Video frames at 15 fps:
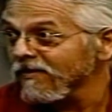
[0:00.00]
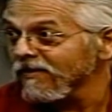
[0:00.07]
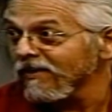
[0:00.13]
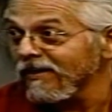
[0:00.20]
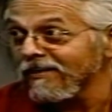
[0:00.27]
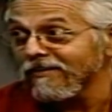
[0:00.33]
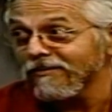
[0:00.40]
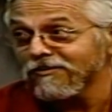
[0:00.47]

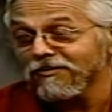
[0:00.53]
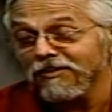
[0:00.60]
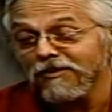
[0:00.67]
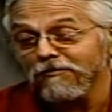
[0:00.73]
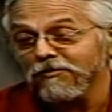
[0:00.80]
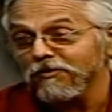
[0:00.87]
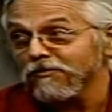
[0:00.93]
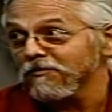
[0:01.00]
And the
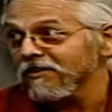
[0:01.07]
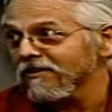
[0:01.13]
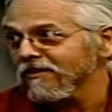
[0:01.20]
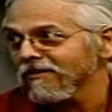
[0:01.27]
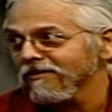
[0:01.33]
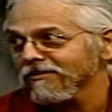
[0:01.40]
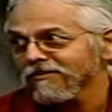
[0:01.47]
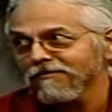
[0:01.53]
gems, oh my
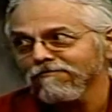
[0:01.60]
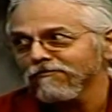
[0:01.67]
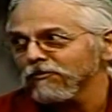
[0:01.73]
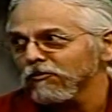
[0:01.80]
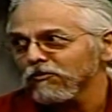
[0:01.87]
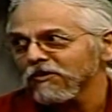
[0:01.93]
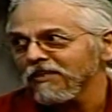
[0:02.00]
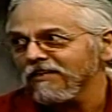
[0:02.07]
gosh,
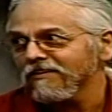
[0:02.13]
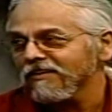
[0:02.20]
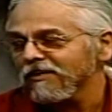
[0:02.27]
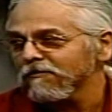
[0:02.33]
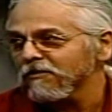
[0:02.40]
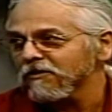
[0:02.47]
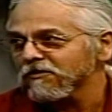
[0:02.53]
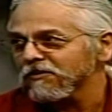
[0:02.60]
no telling
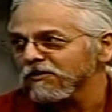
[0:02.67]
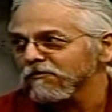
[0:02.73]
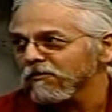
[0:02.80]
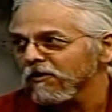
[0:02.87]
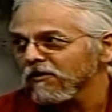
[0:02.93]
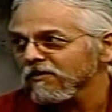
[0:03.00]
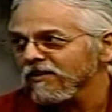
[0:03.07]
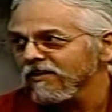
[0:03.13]
how much they're worth.